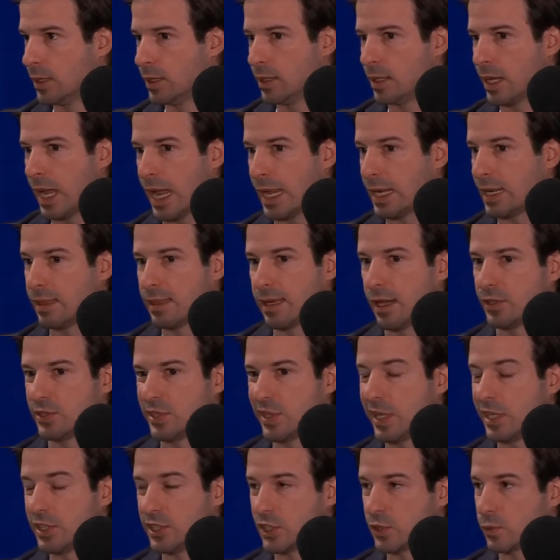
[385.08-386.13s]
80,000
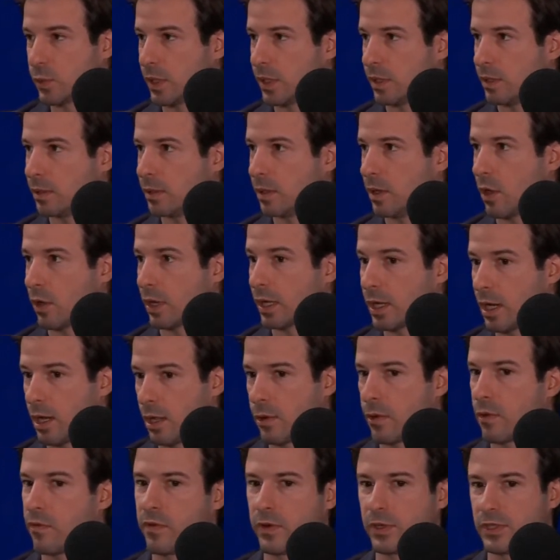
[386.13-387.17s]
agents when
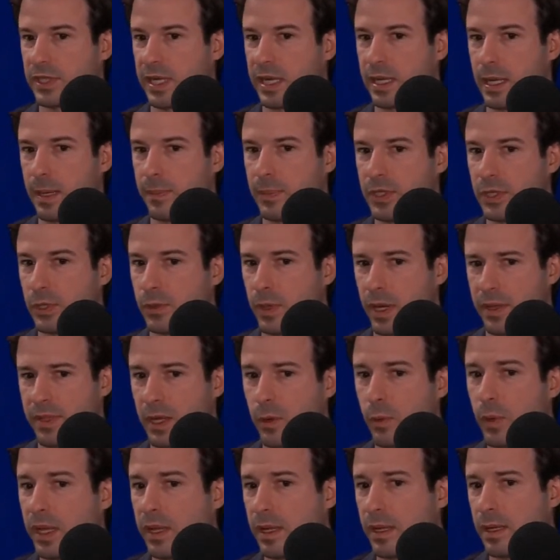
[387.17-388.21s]
REcolorado first signed up to, I think
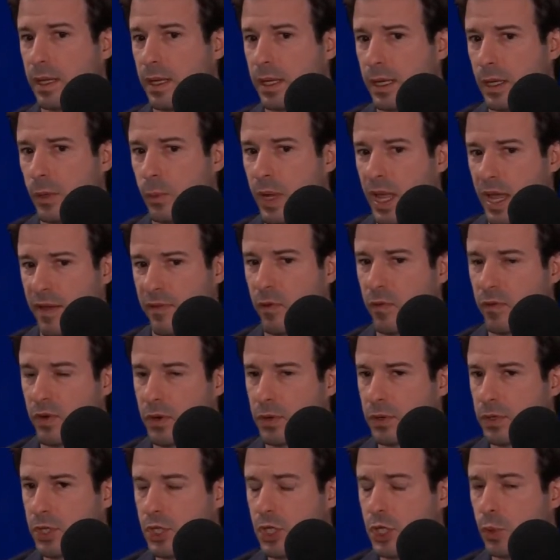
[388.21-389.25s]
we have over
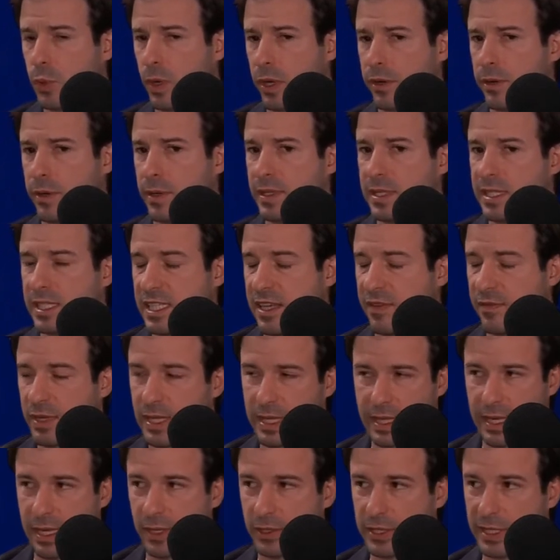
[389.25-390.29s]

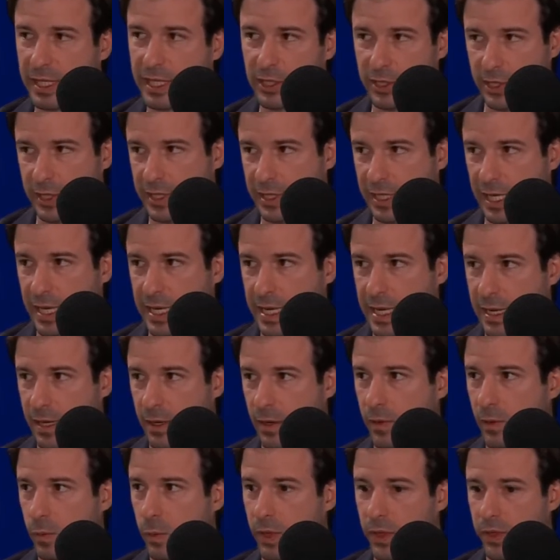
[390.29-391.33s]
270,000 agents signed now,
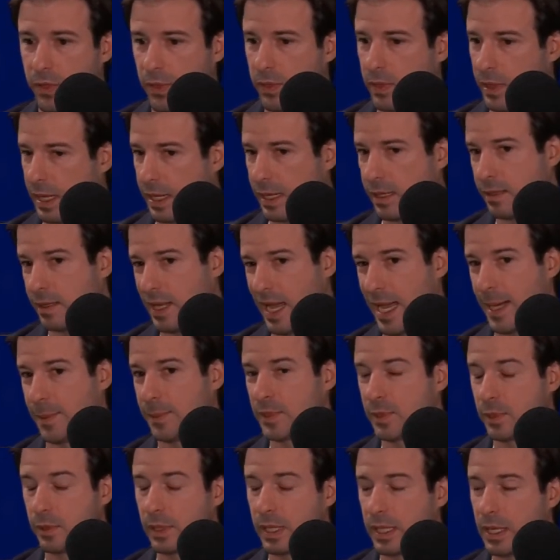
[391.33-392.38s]
with
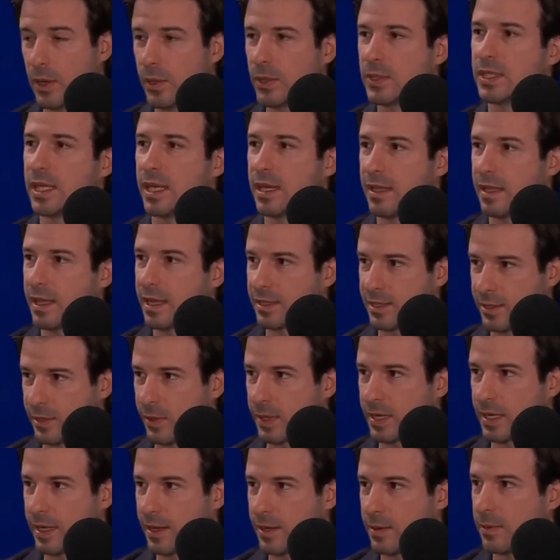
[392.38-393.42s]
absolutely no sign of that slowing
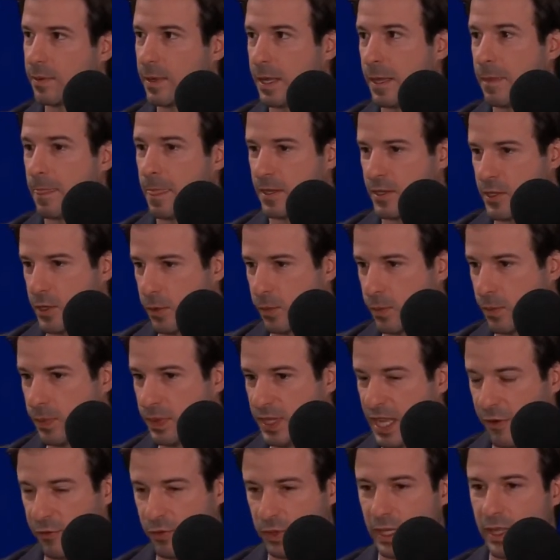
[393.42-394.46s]
down. So
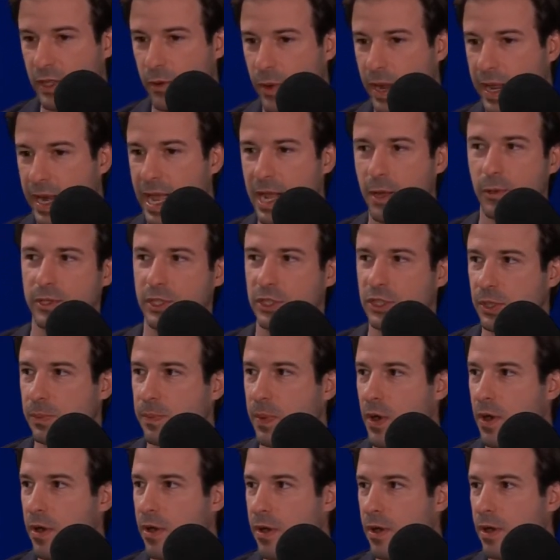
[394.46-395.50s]
definitely the right acquisition
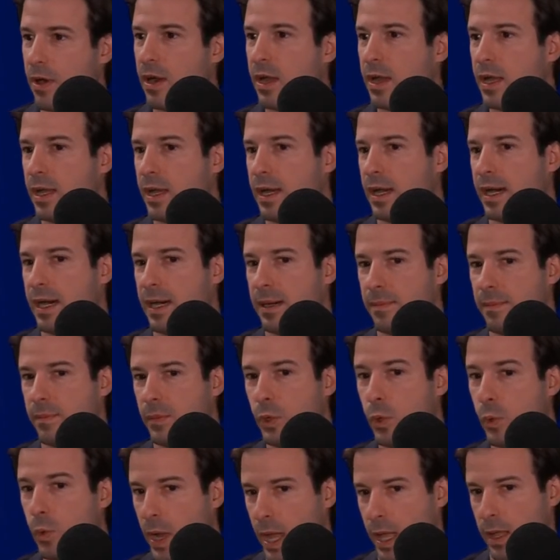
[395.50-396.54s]
partner, who
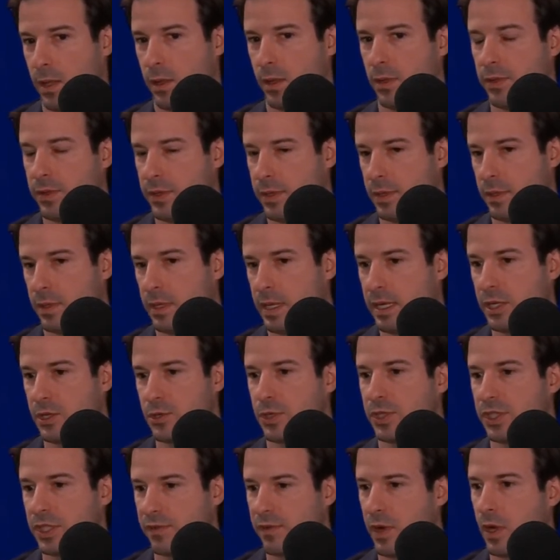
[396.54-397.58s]
held the
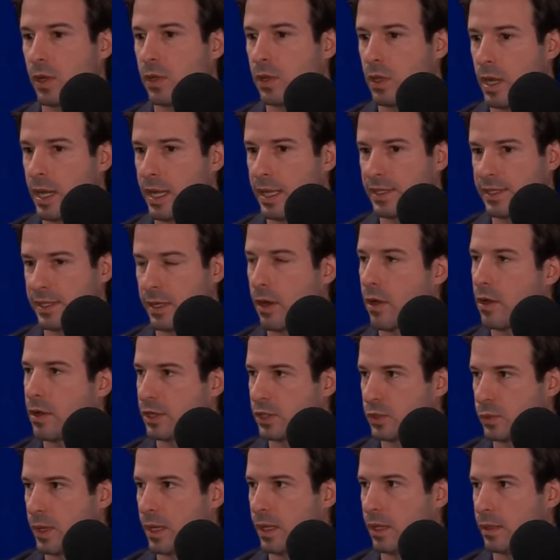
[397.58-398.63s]
interests of our clients at heart as
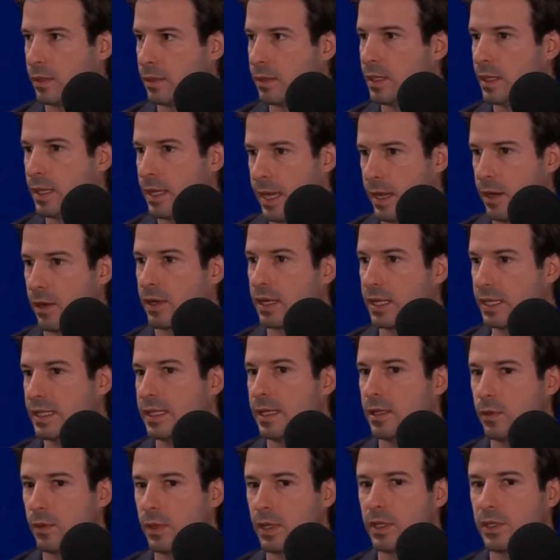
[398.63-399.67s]
well, and are
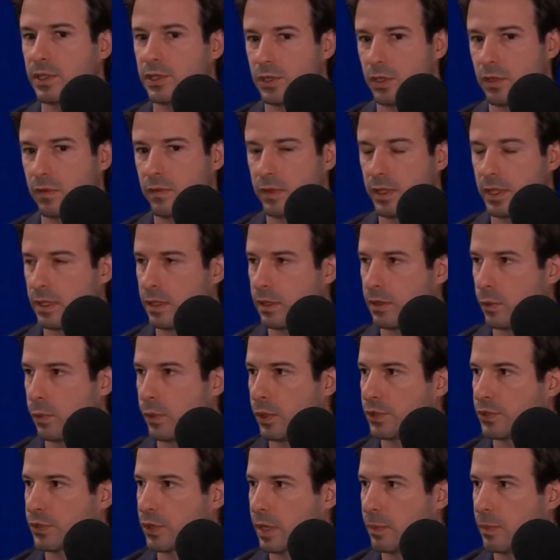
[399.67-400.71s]
continuing to serve the
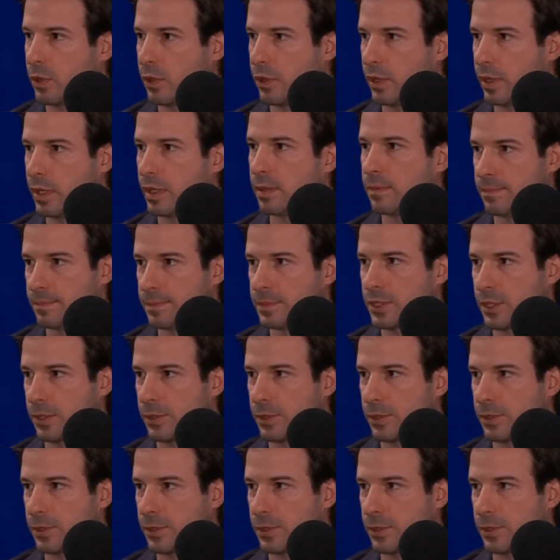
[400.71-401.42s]
realtor community. So.